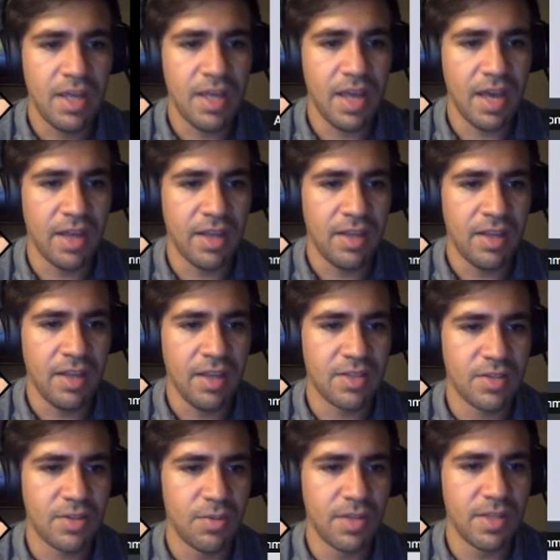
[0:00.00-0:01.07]
Yeah, and
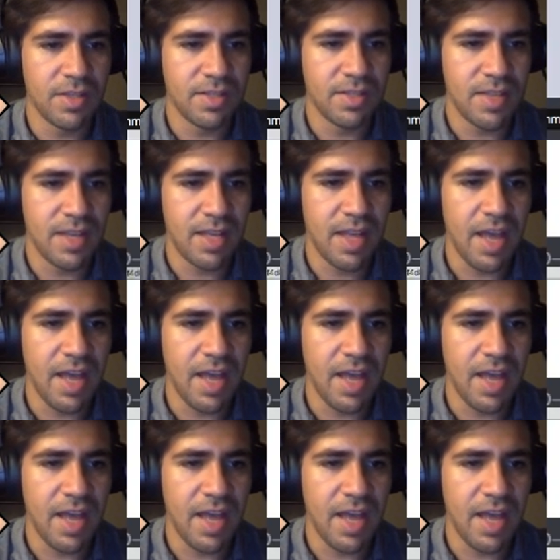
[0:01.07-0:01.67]
so when it's data